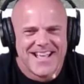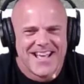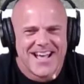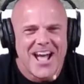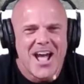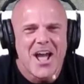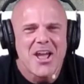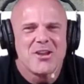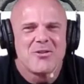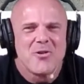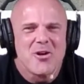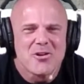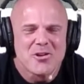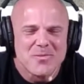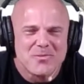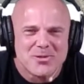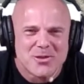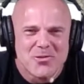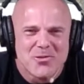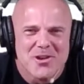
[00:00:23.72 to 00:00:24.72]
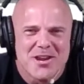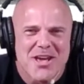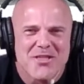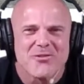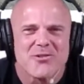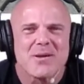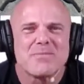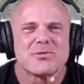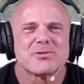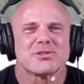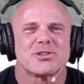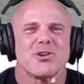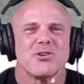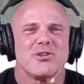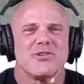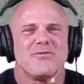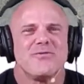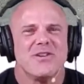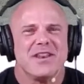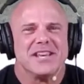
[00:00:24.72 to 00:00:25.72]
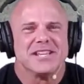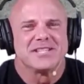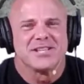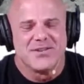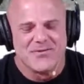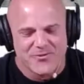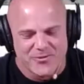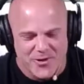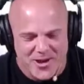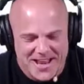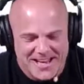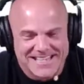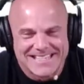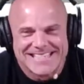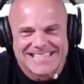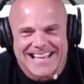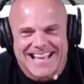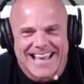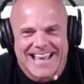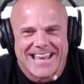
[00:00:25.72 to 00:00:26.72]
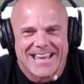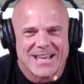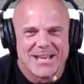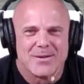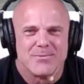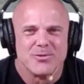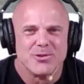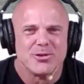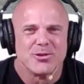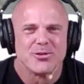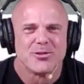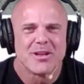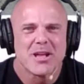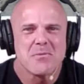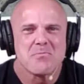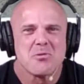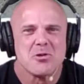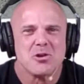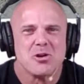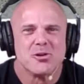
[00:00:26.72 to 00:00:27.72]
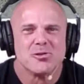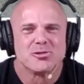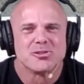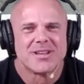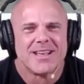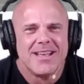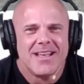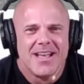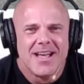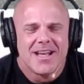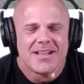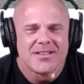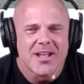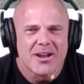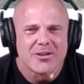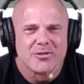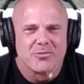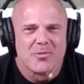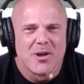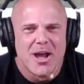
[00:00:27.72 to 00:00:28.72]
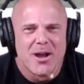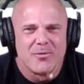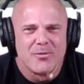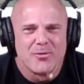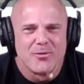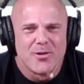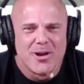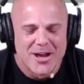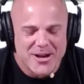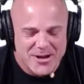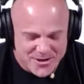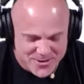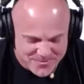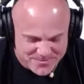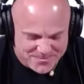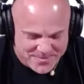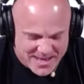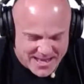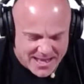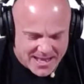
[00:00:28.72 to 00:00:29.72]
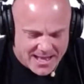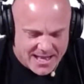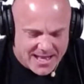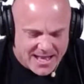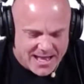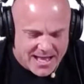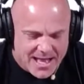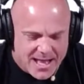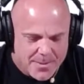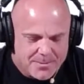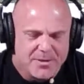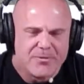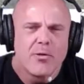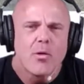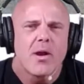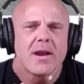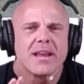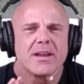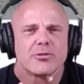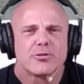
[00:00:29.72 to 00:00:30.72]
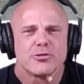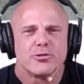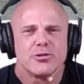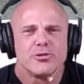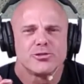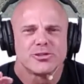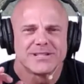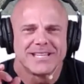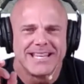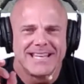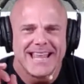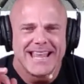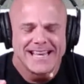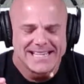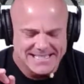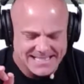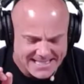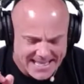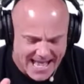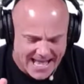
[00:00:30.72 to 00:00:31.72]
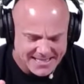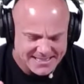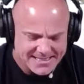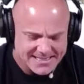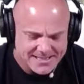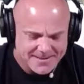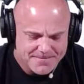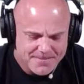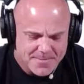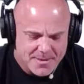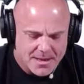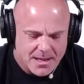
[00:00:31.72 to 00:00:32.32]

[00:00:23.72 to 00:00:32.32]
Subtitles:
Hi, and welcome to another episode of Fitness and Friends. I am your humble host, Dr. Bob Ruano. Before I introduce today's guest,